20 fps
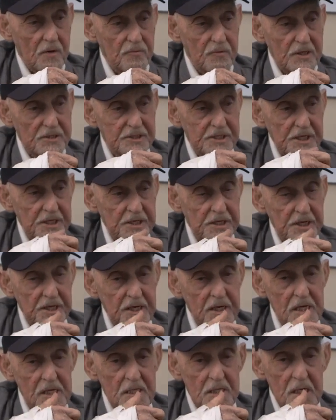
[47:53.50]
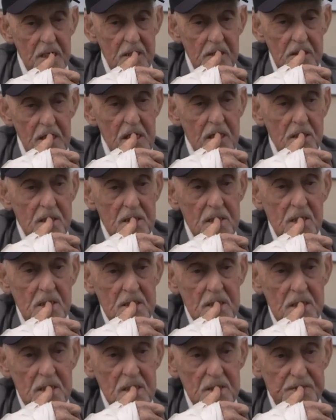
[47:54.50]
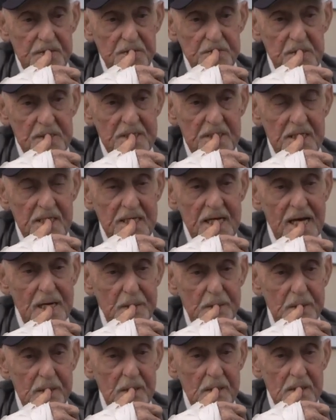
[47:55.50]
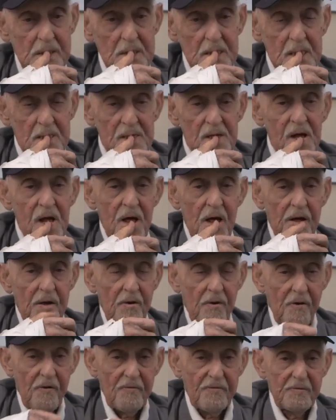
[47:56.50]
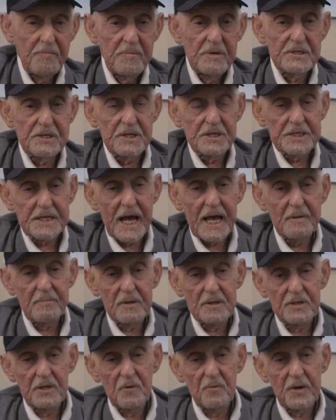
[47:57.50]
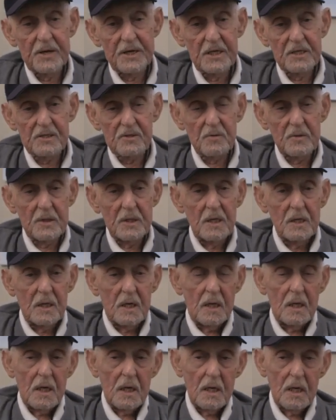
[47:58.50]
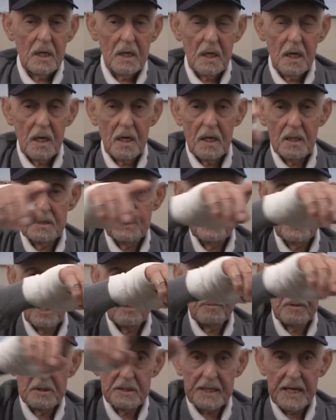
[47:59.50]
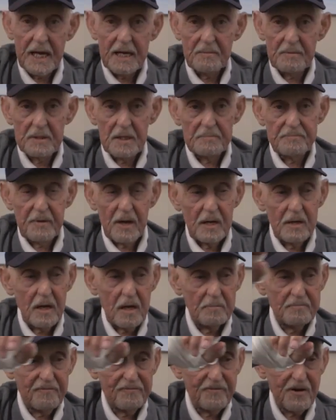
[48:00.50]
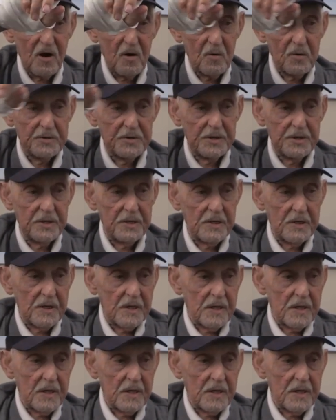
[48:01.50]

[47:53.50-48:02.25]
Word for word: Arresting gear. No. If you miss the cable, uh, if you miss the cable, you went into a, a, a double cable up uh, up forward.